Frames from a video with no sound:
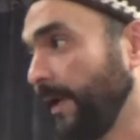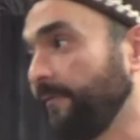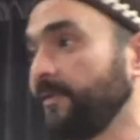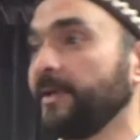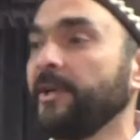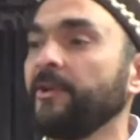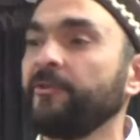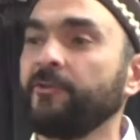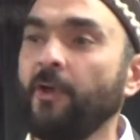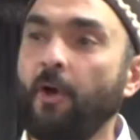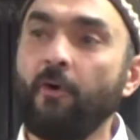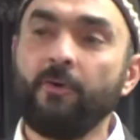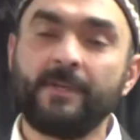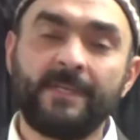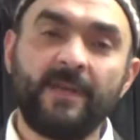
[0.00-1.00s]
if there is
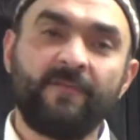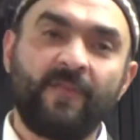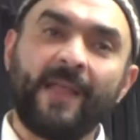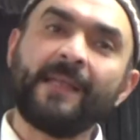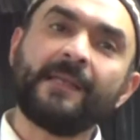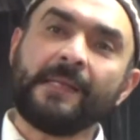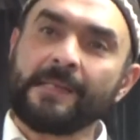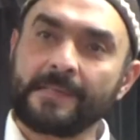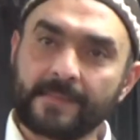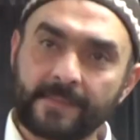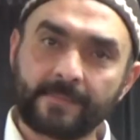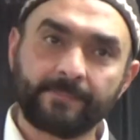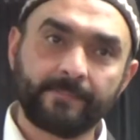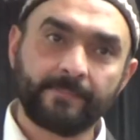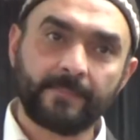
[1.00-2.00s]
no defendant,
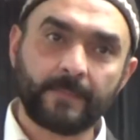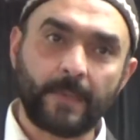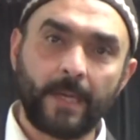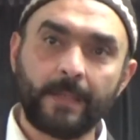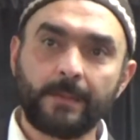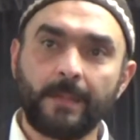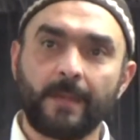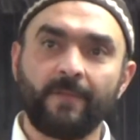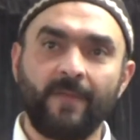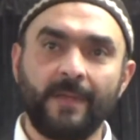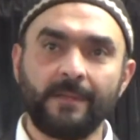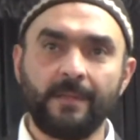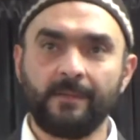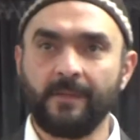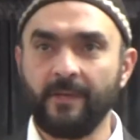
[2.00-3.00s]
right? The
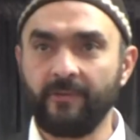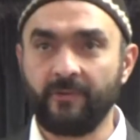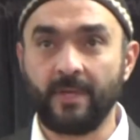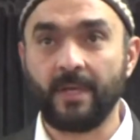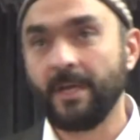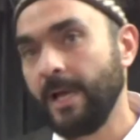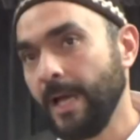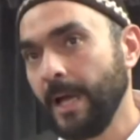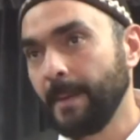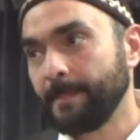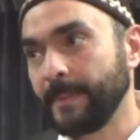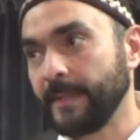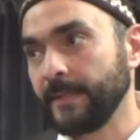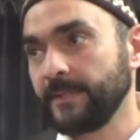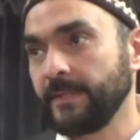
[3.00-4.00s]
defendant is the
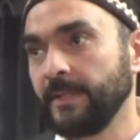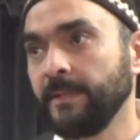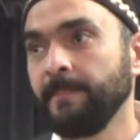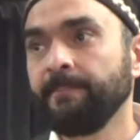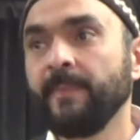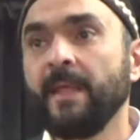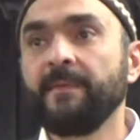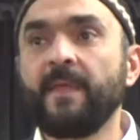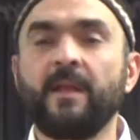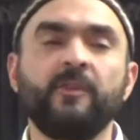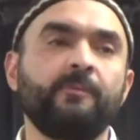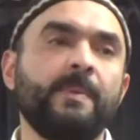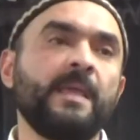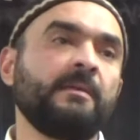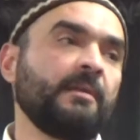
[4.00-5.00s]
person that
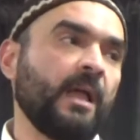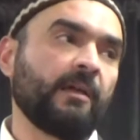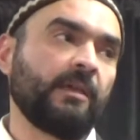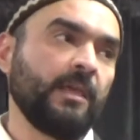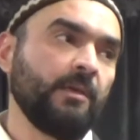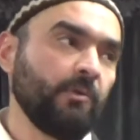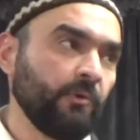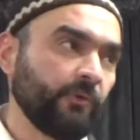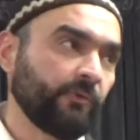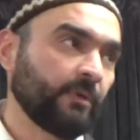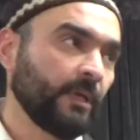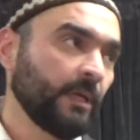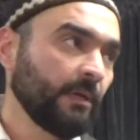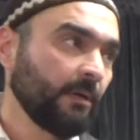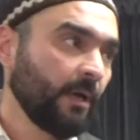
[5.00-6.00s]
is being
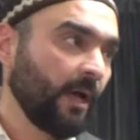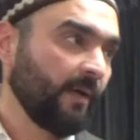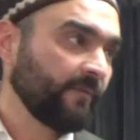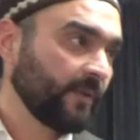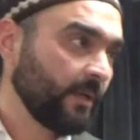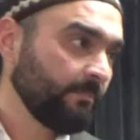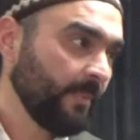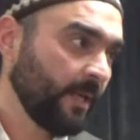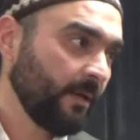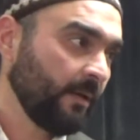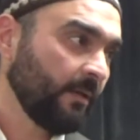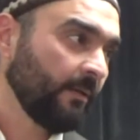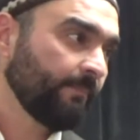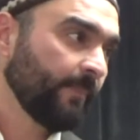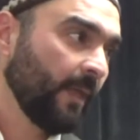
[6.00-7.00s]
accused of
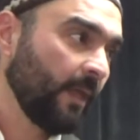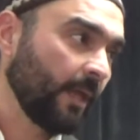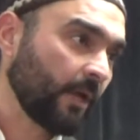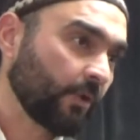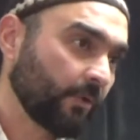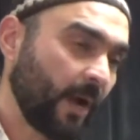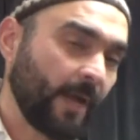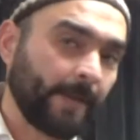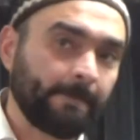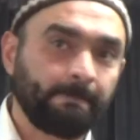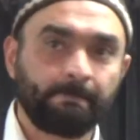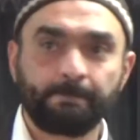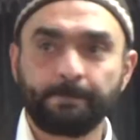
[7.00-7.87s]
committing a crime.